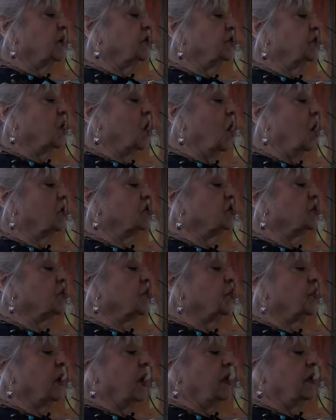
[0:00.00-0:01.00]
She also
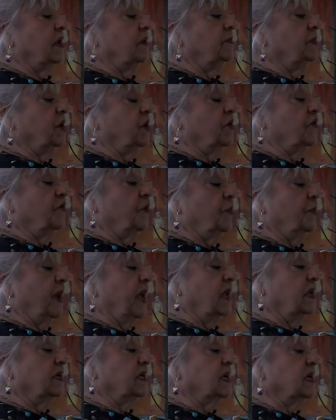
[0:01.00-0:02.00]
created beautiful
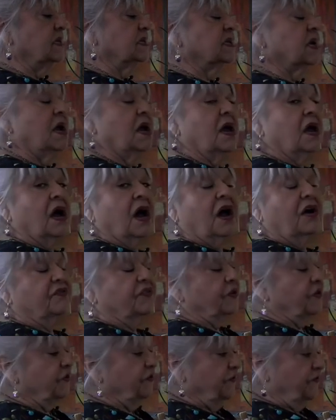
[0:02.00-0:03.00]
paintings of
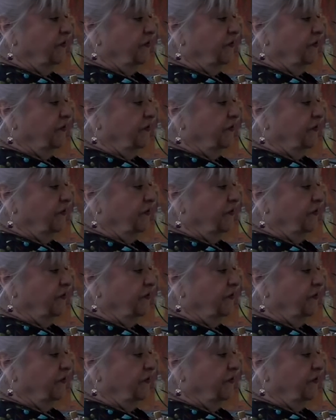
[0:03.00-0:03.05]
her